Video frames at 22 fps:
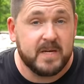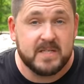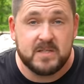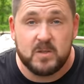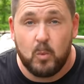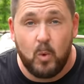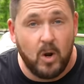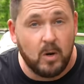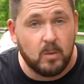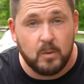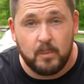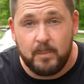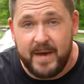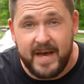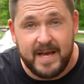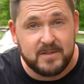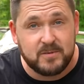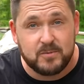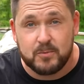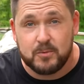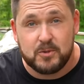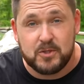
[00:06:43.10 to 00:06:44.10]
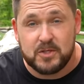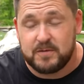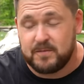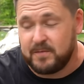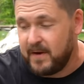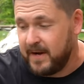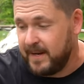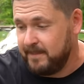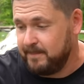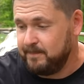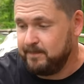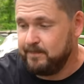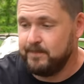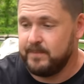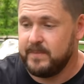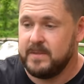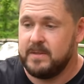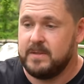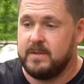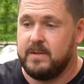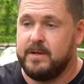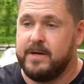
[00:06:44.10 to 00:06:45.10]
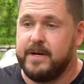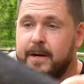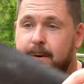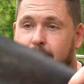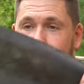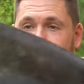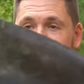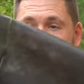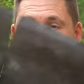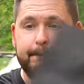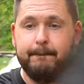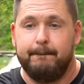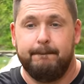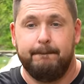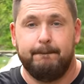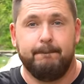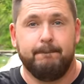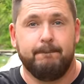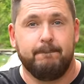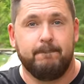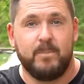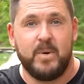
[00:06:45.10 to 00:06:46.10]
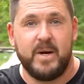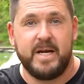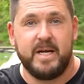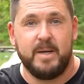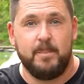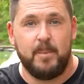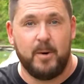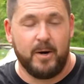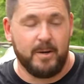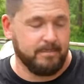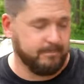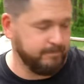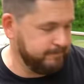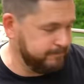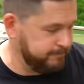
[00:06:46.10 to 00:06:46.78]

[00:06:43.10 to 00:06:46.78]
because the water will pass through just fine. So here you go. Break it apart.